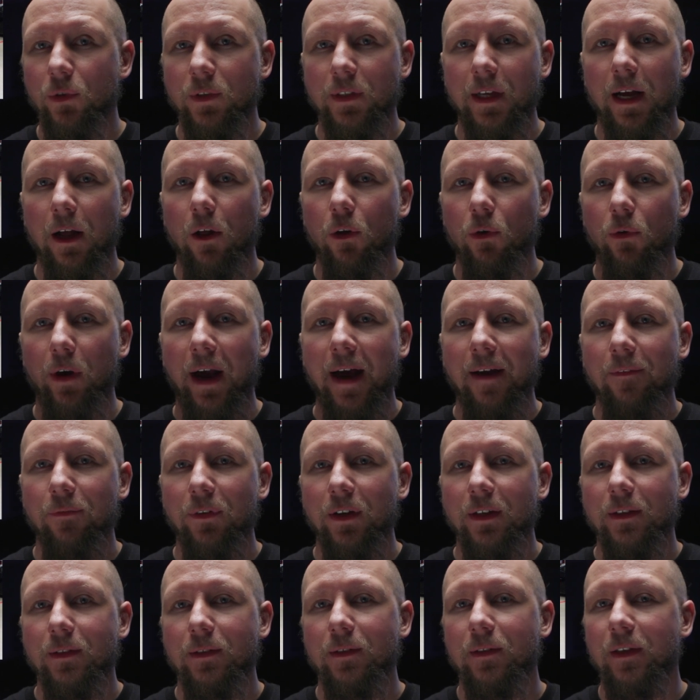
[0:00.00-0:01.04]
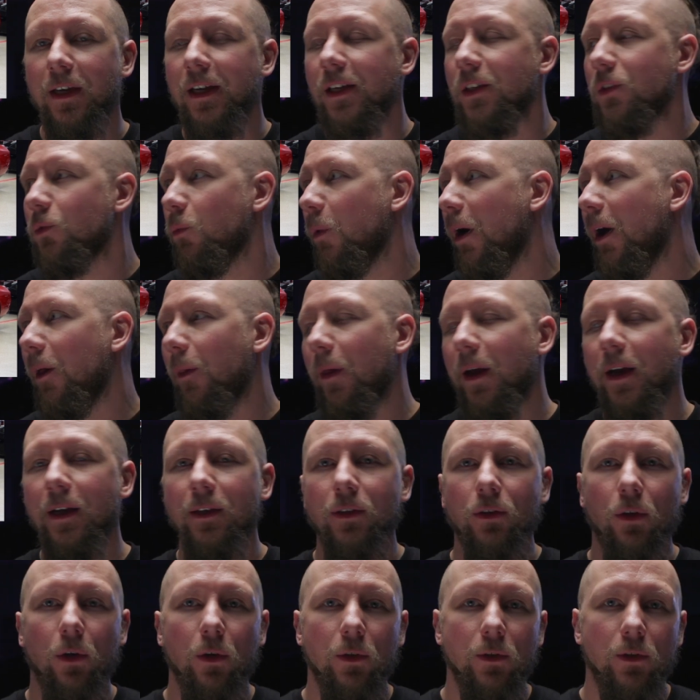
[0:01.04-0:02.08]
style graphics, as well
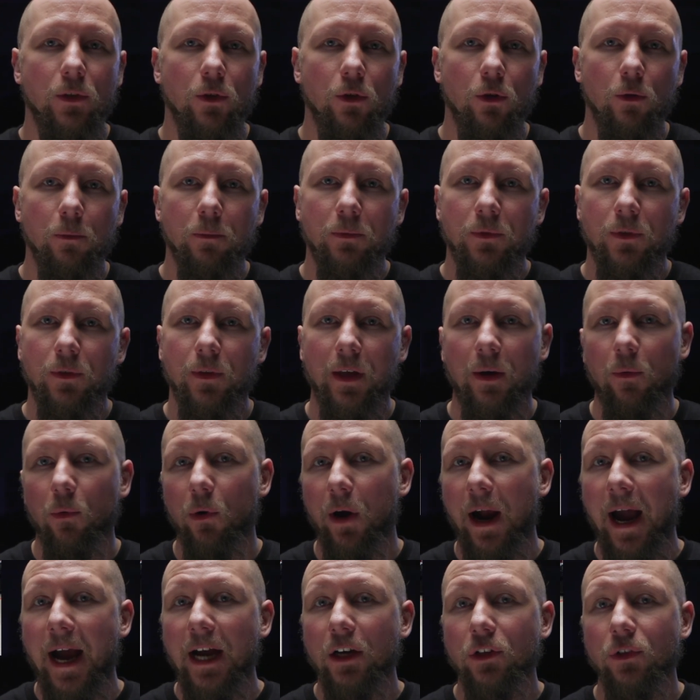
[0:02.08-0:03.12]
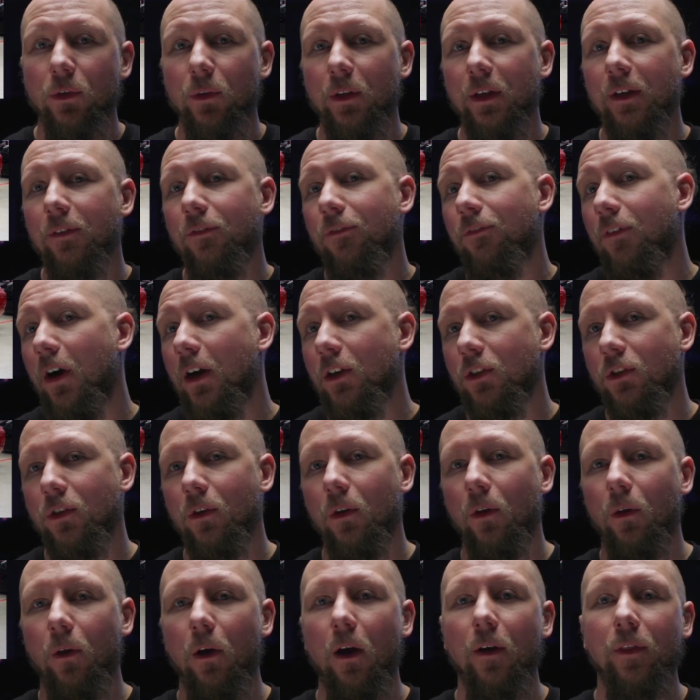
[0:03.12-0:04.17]
as hood scoops that were actually
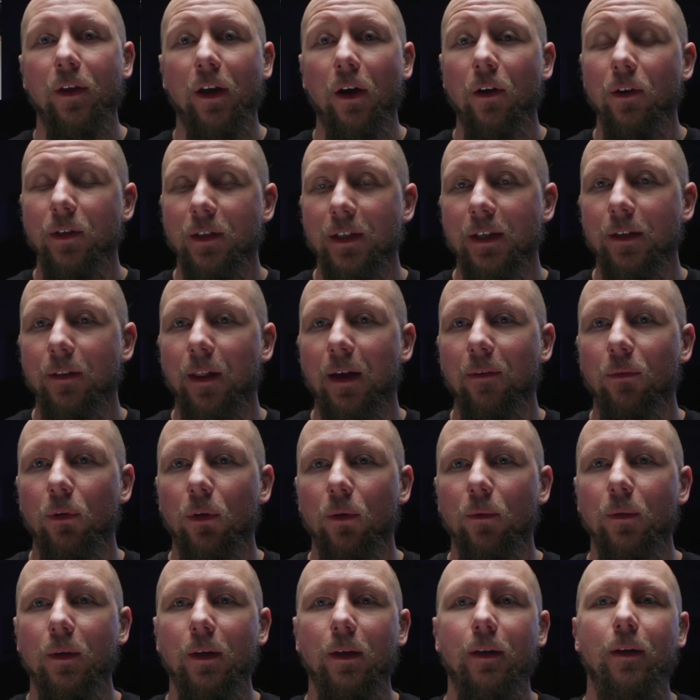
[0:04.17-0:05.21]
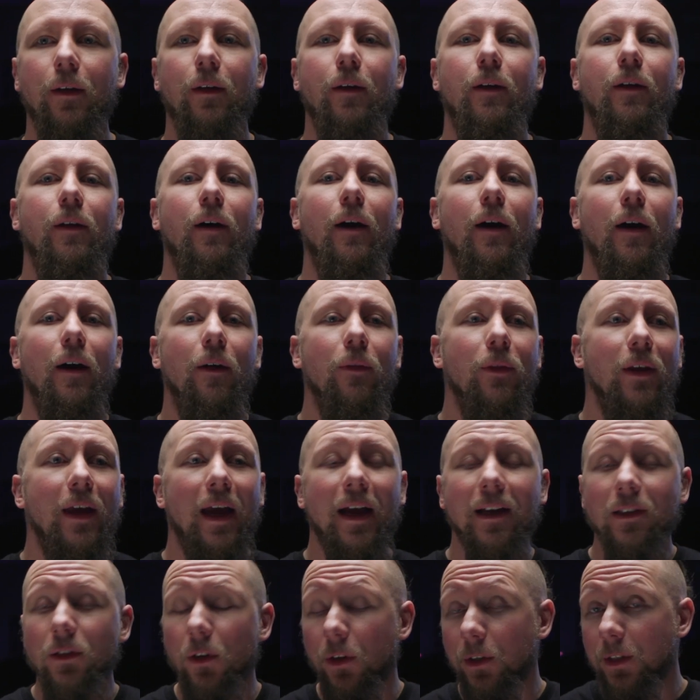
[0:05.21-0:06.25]
functional on the RT level. The
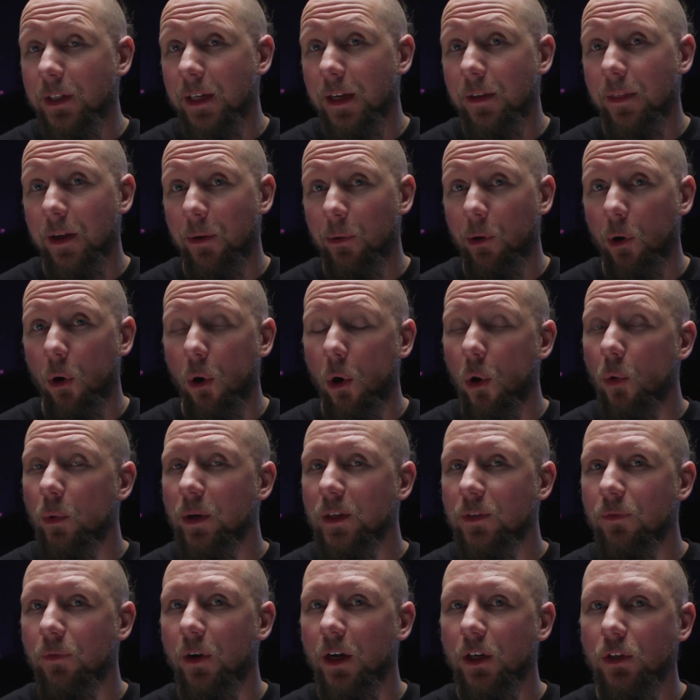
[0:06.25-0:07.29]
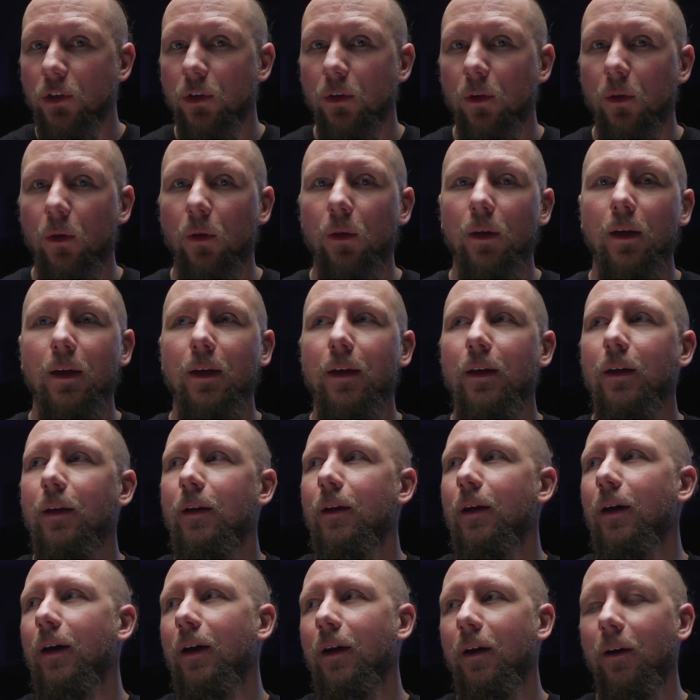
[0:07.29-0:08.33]
SRT, they were always functional.
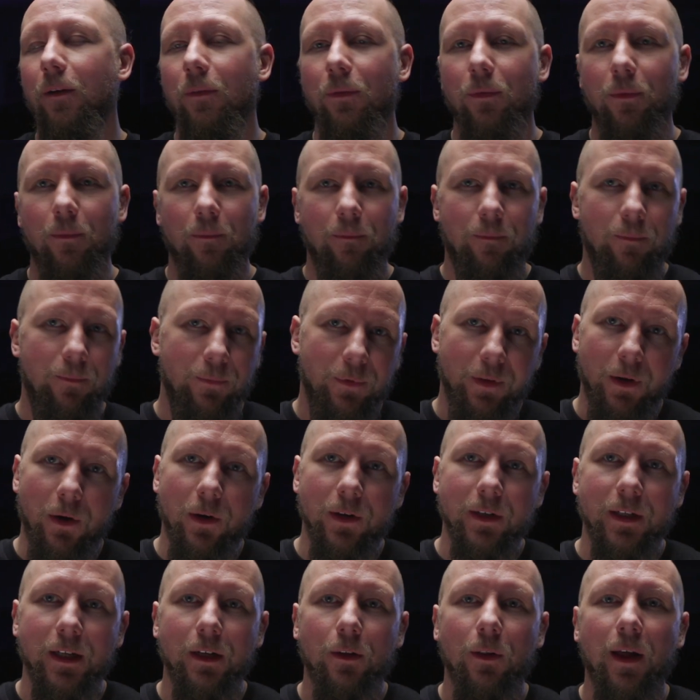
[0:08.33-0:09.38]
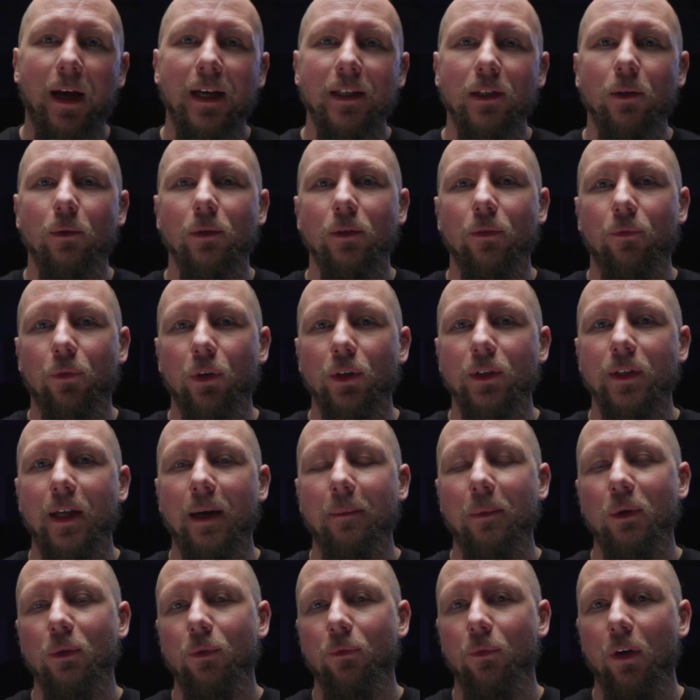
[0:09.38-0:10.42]
The RT Classic was the first
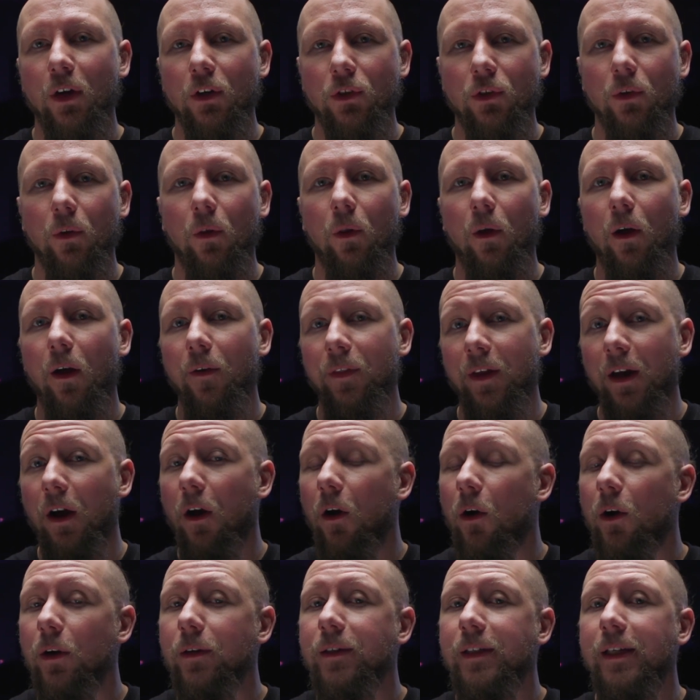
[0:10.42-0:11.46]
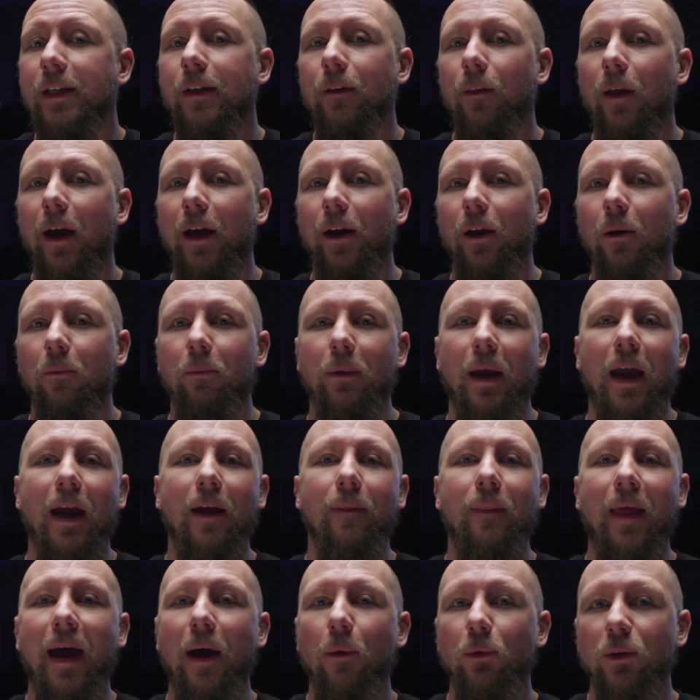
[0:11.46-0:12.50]
time it was functional on the RT lineup,
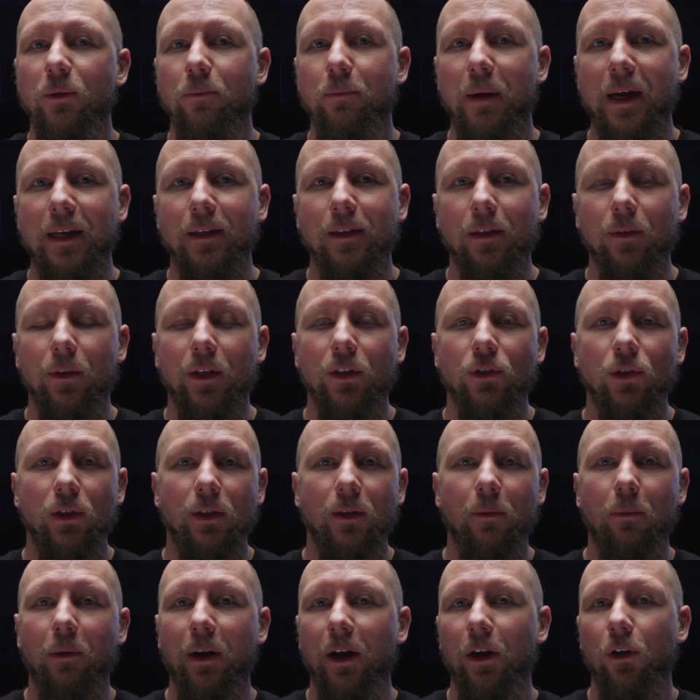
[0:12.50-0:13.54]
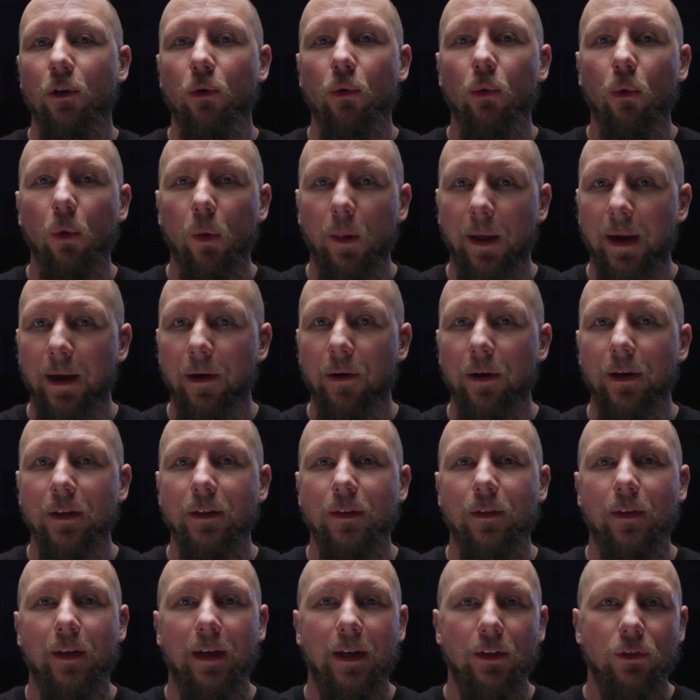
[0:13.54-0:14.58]
and that was basically just to bring cool air
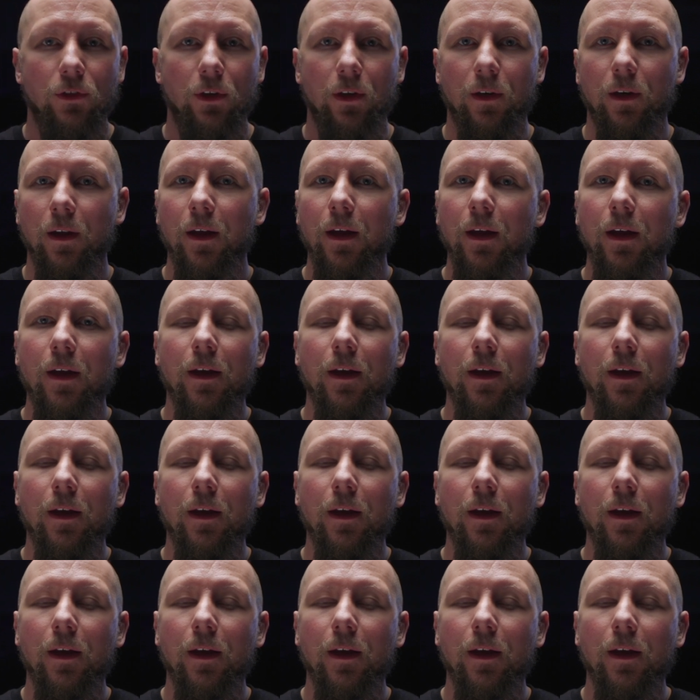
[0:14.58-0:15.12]
into the engine,